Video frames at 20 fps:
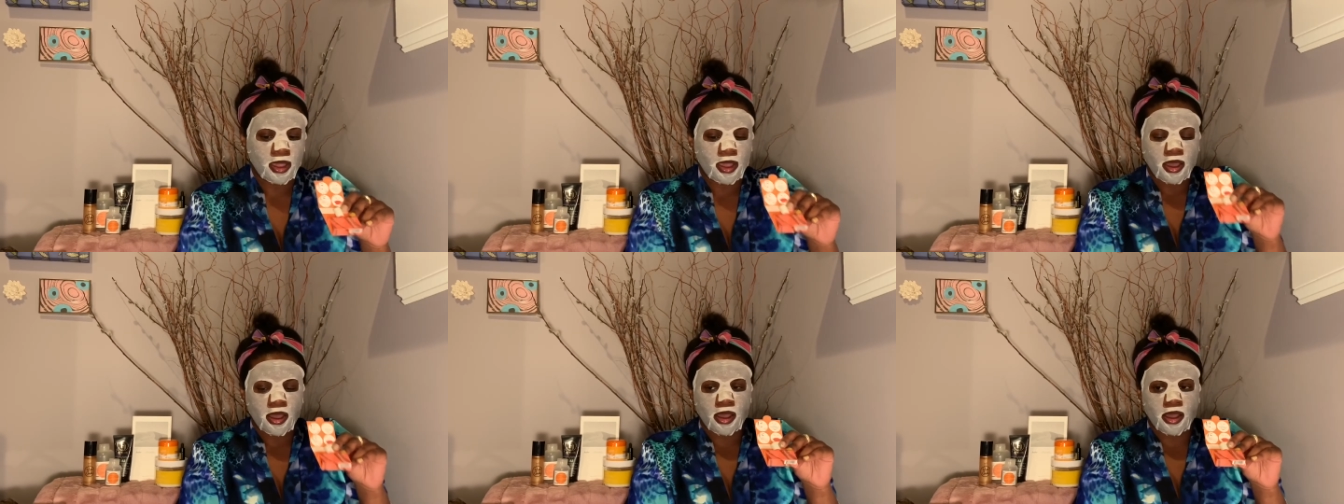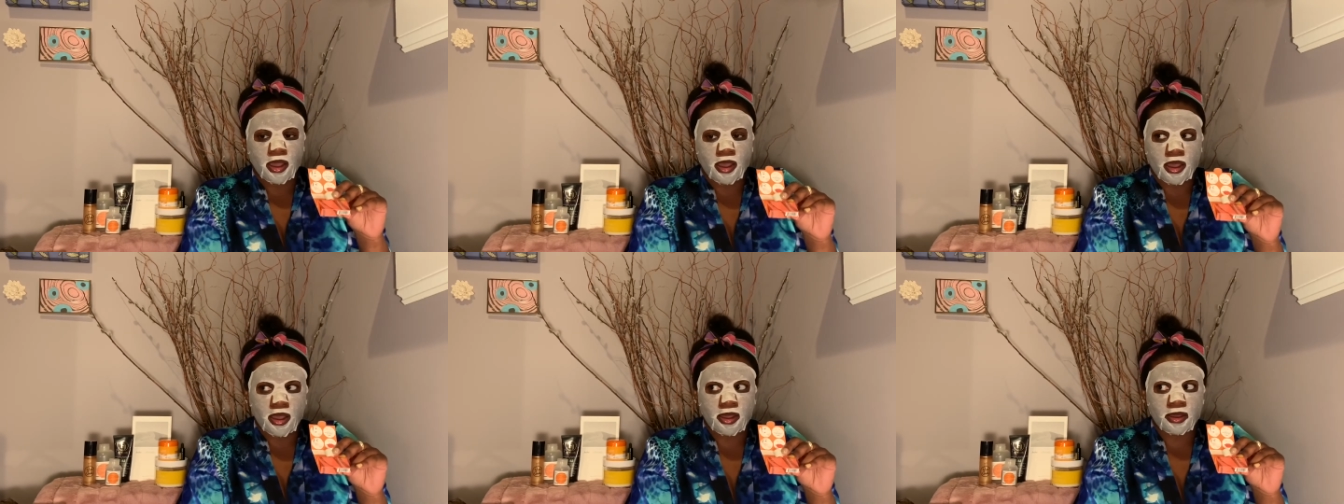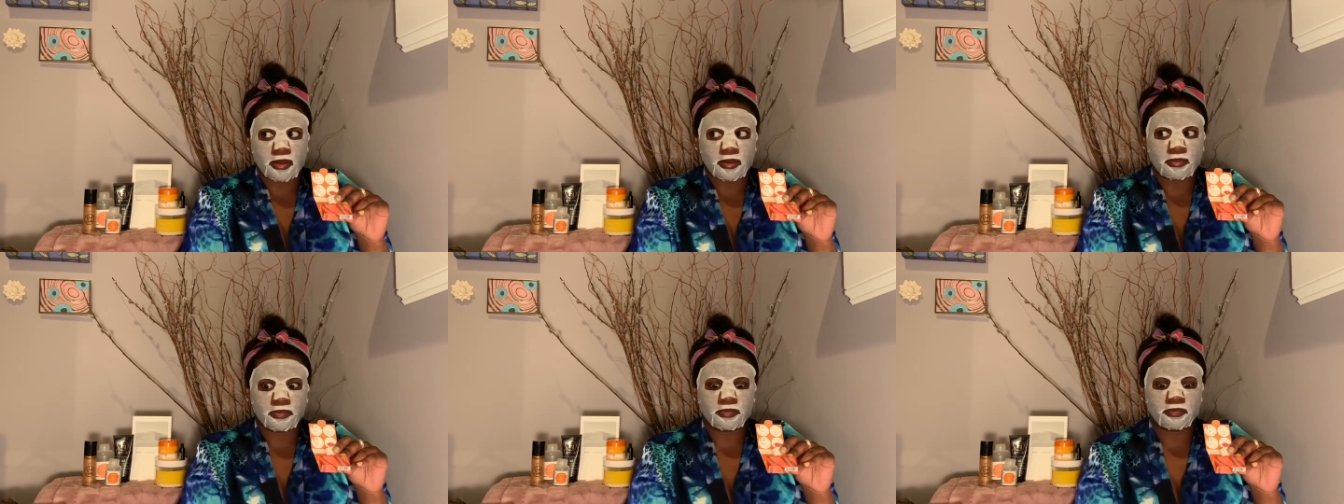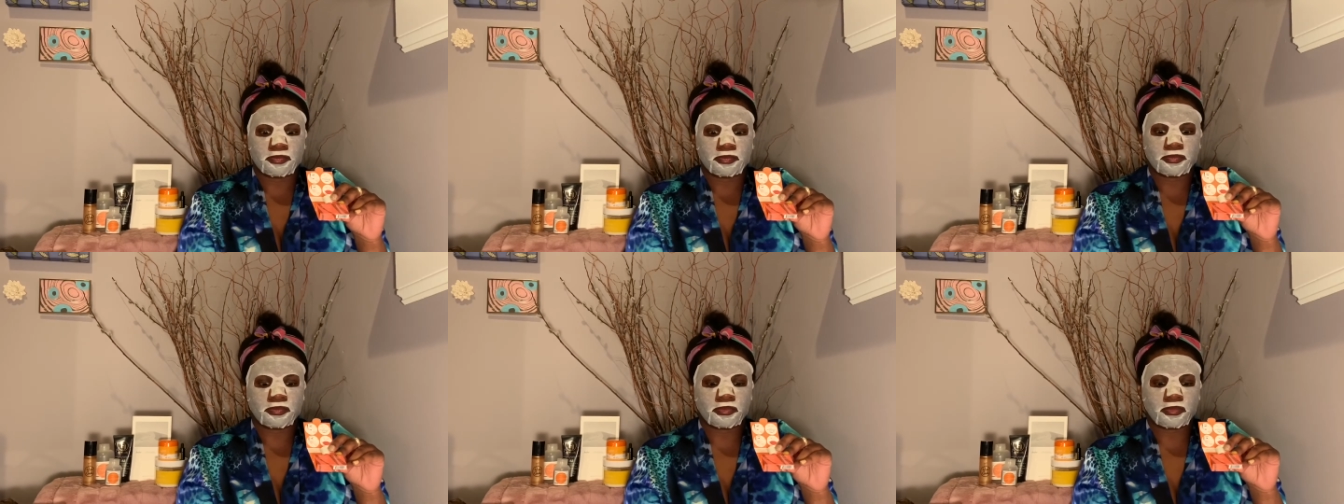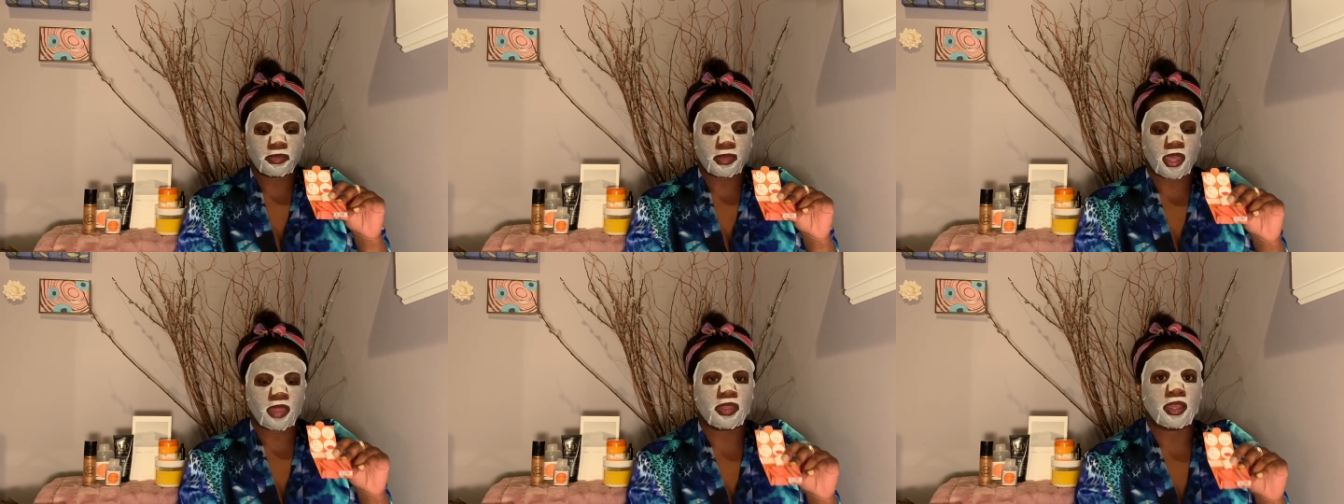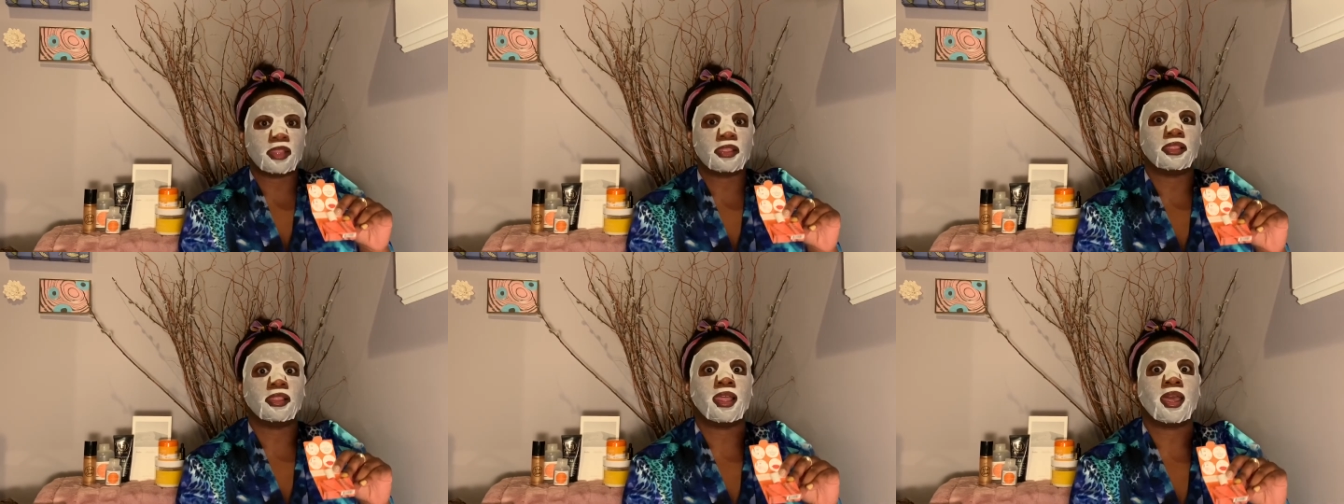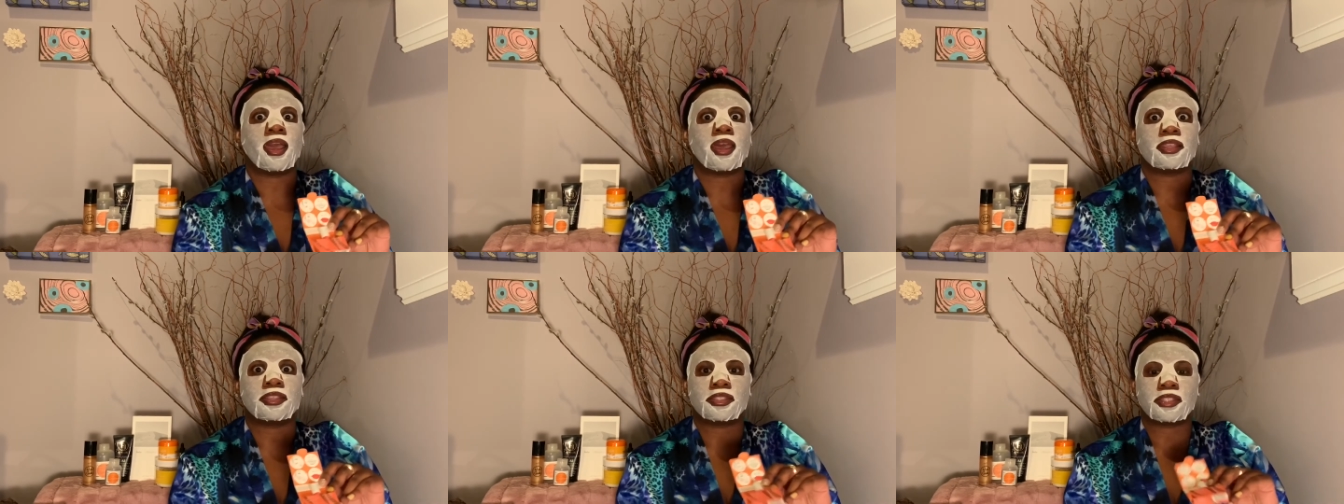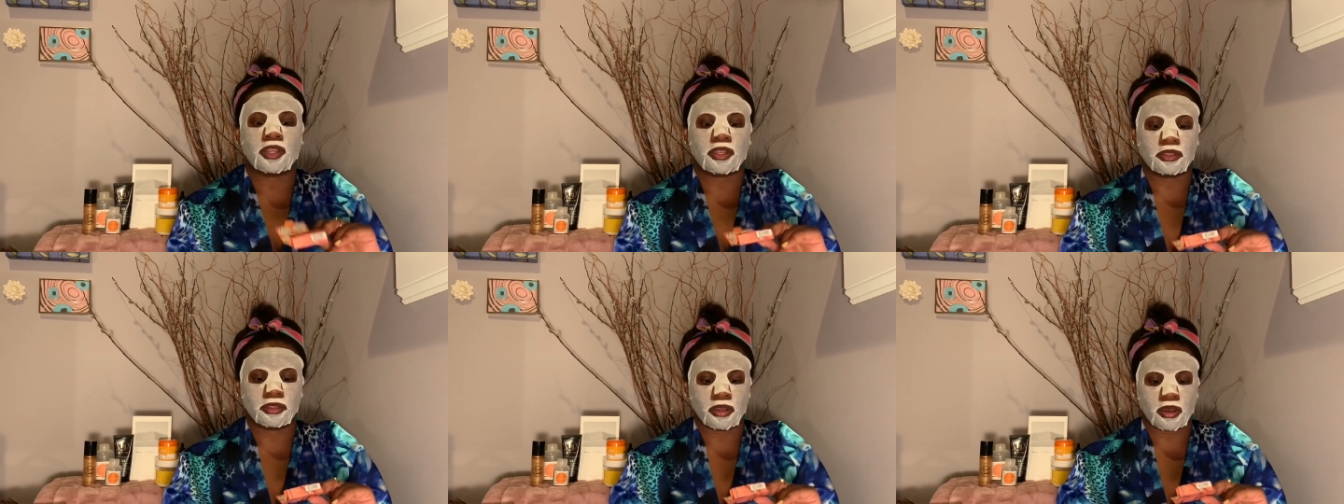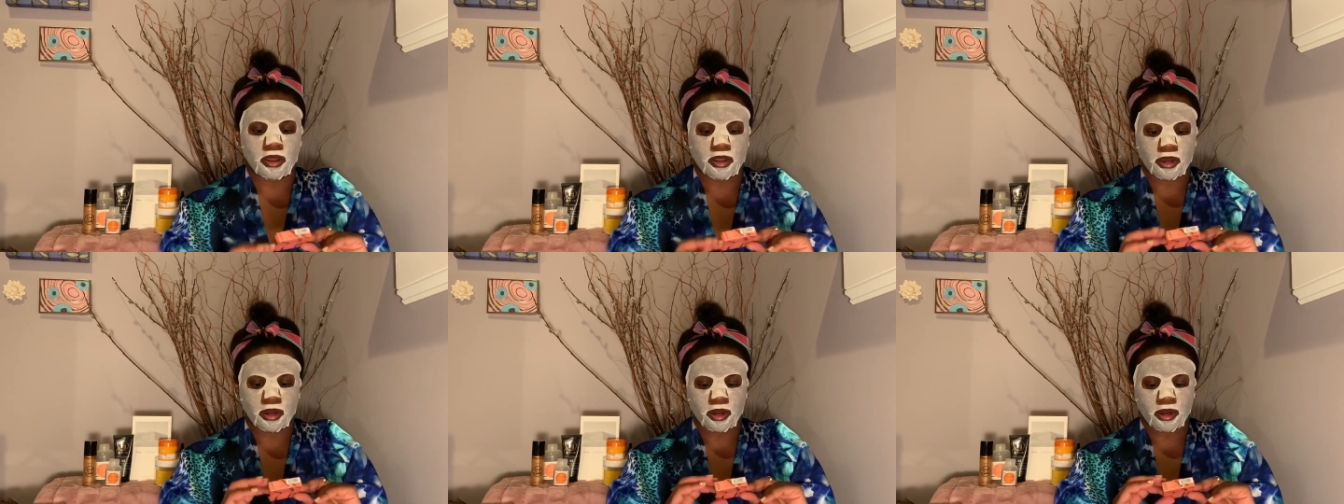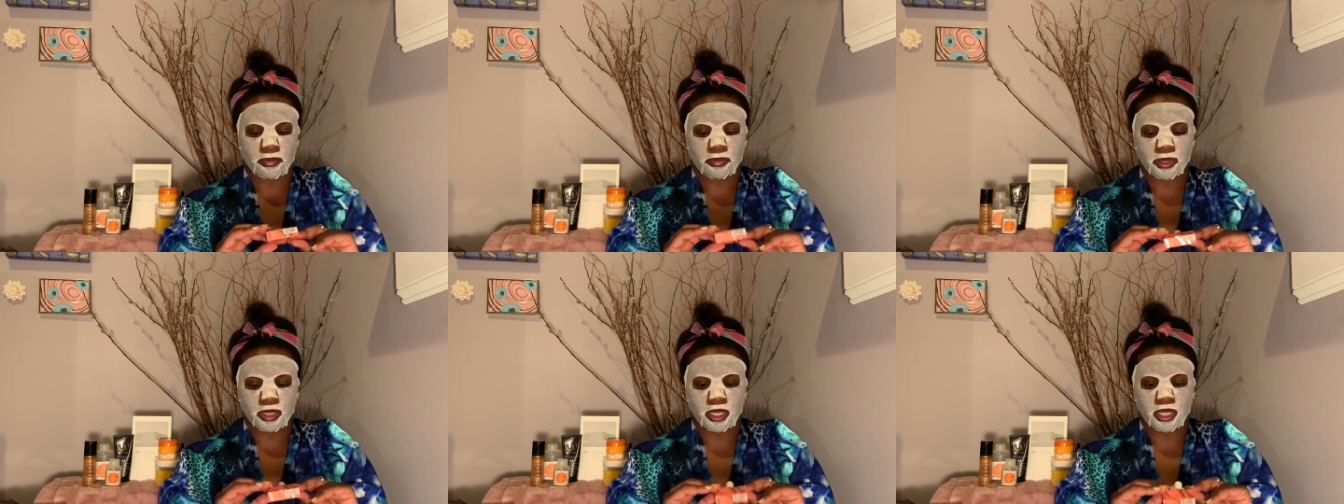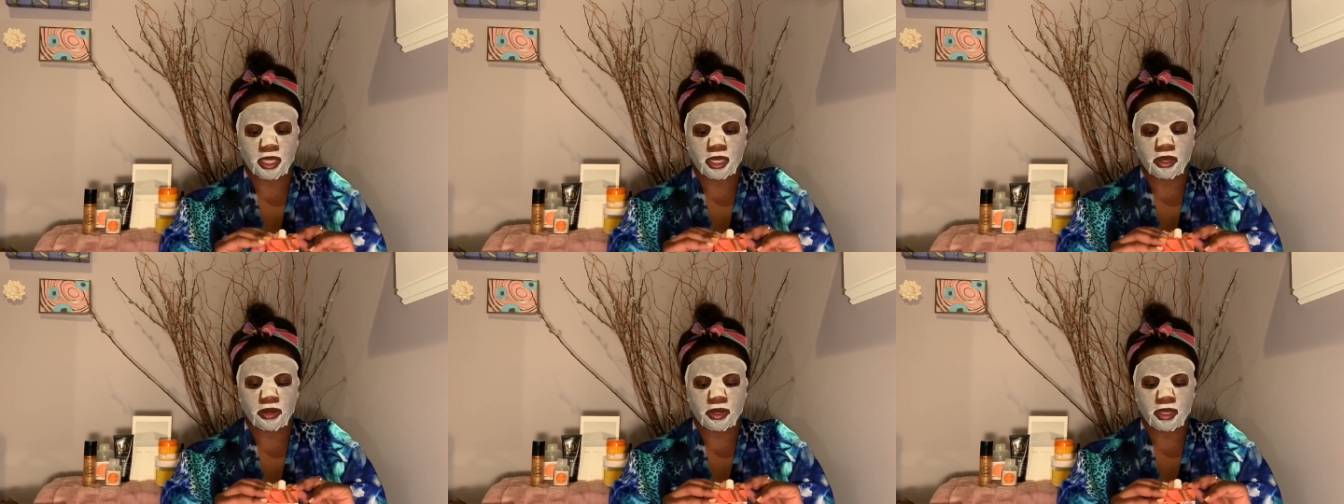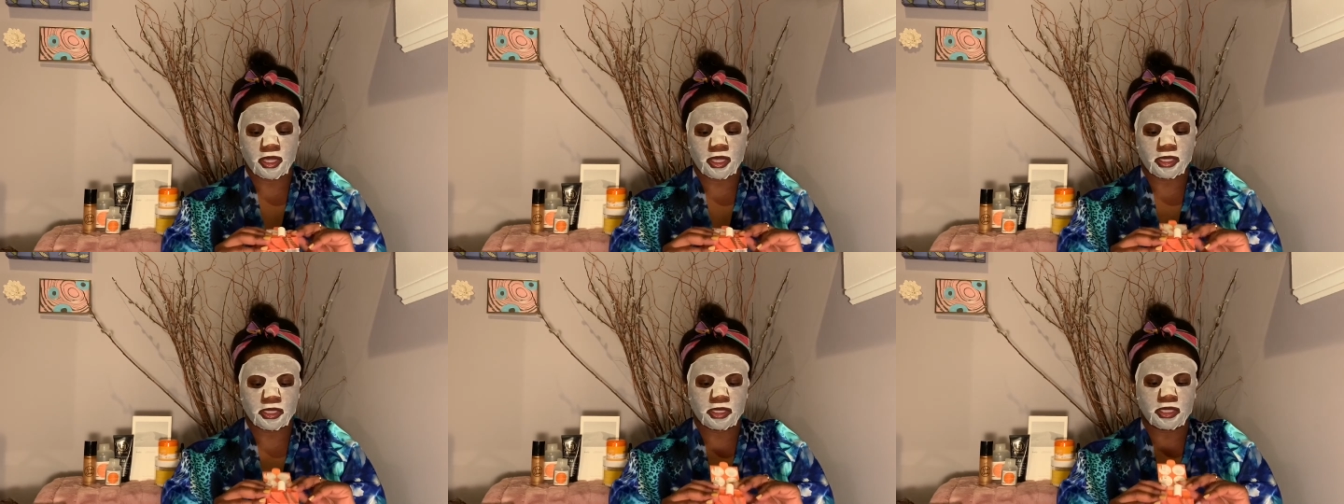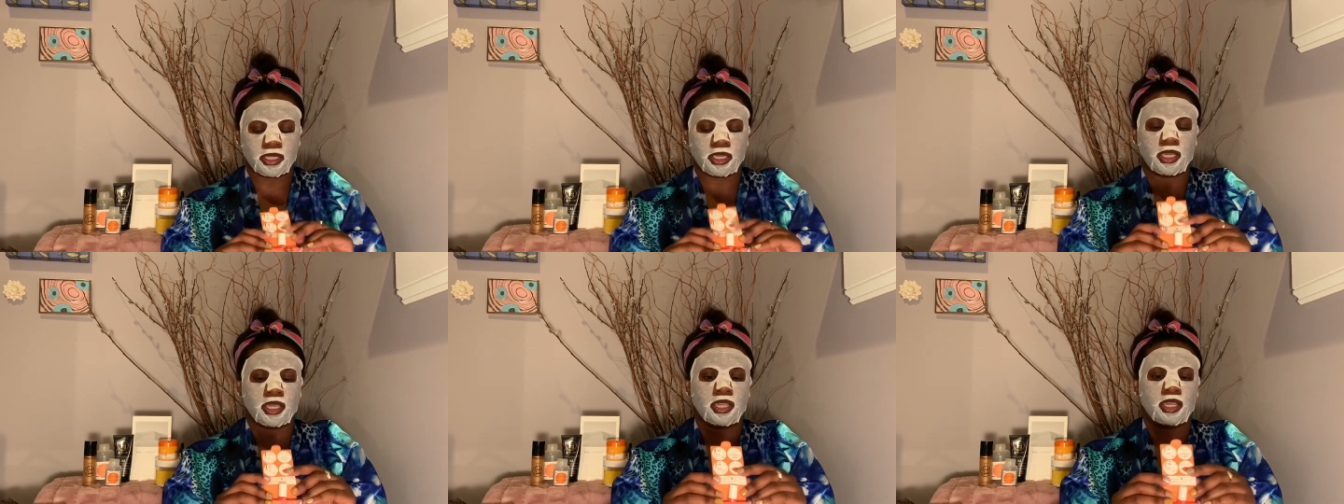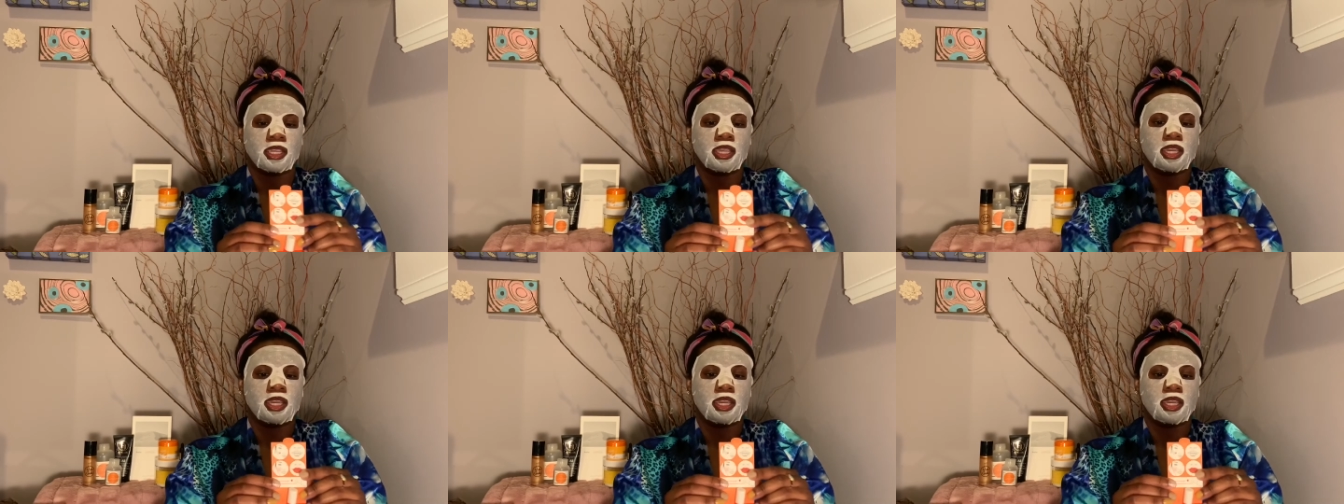And they last longer. But here is the